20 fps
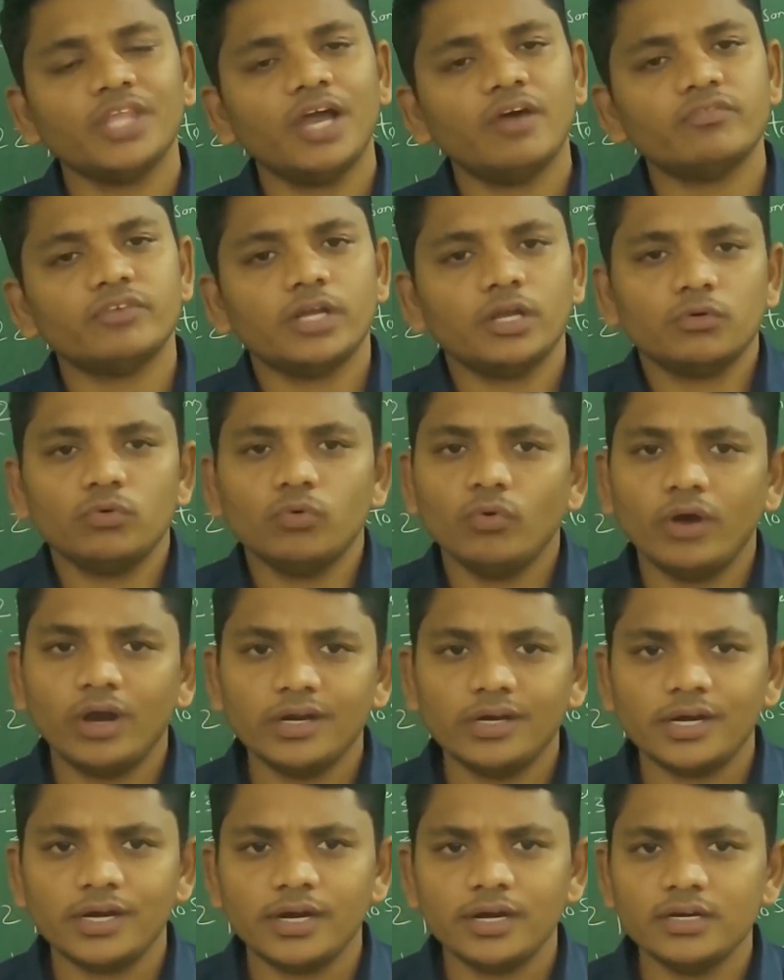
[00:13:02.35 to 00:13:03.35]
after
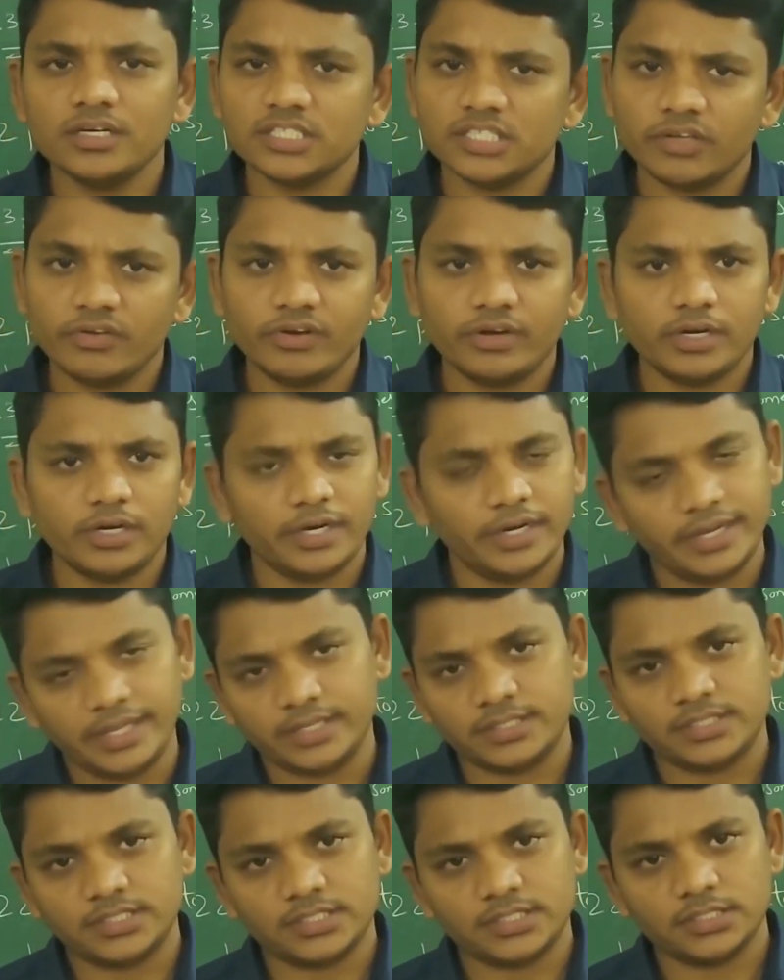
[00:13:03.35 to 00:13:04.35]
270
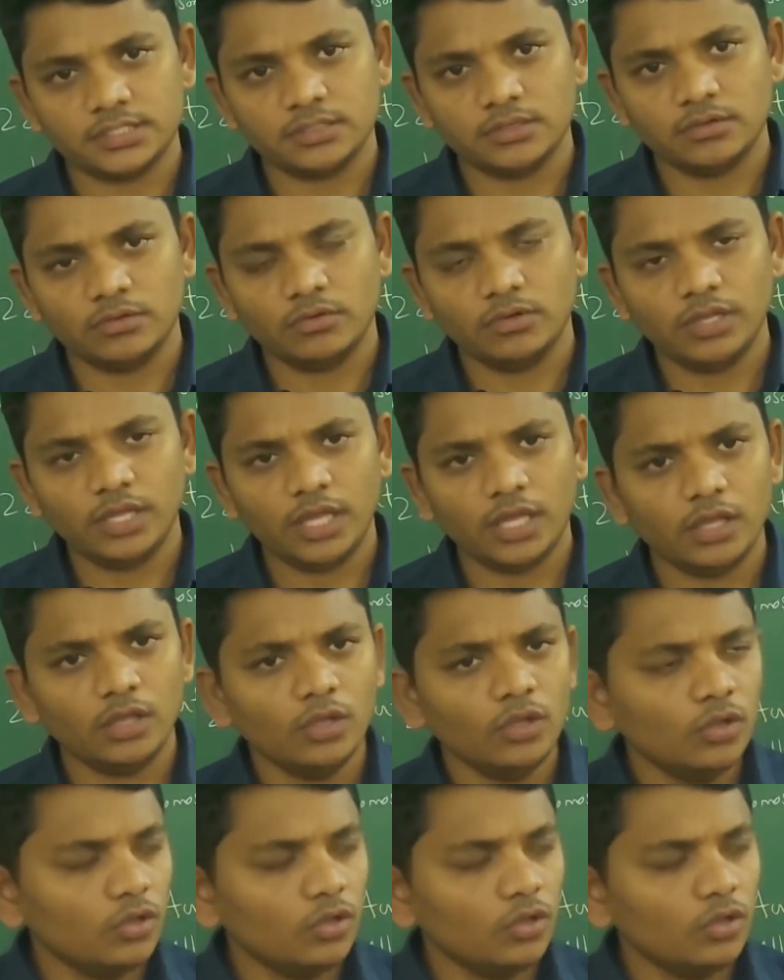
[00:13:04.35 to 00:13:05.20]
days. Okay.